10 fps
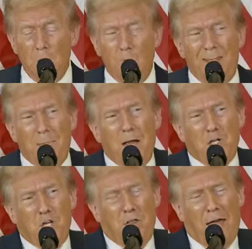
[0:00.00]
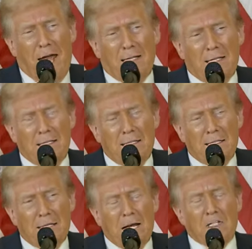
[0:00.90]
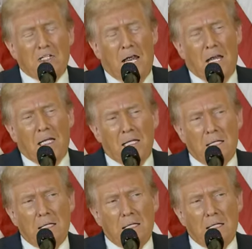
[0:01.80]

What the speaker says: When they mentioned that, I said,